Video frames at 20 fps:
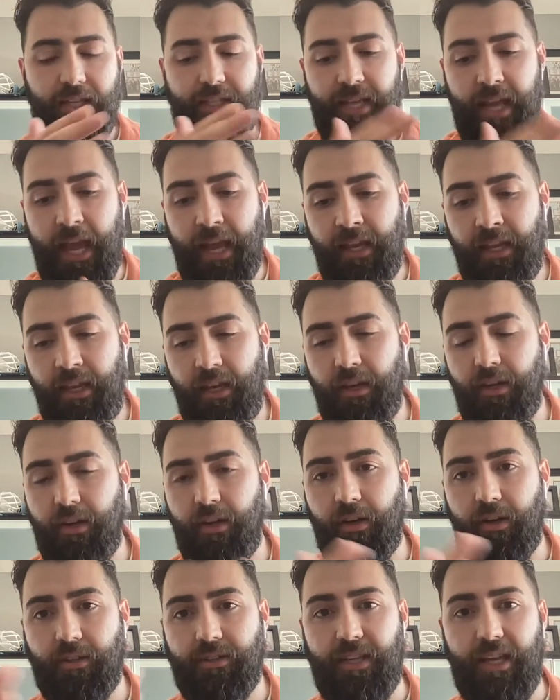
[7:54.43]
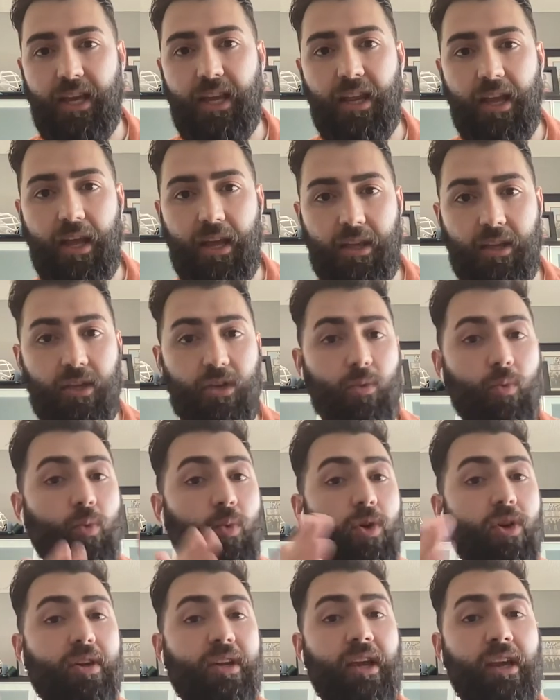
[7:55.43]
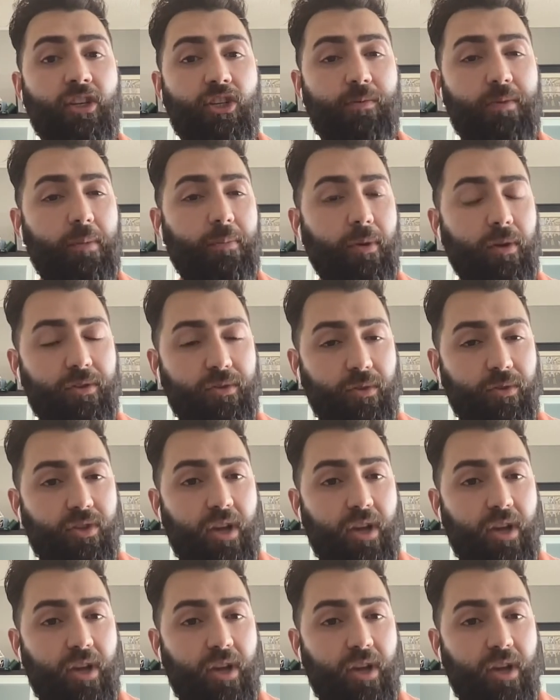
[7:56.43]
10 years working to be a personal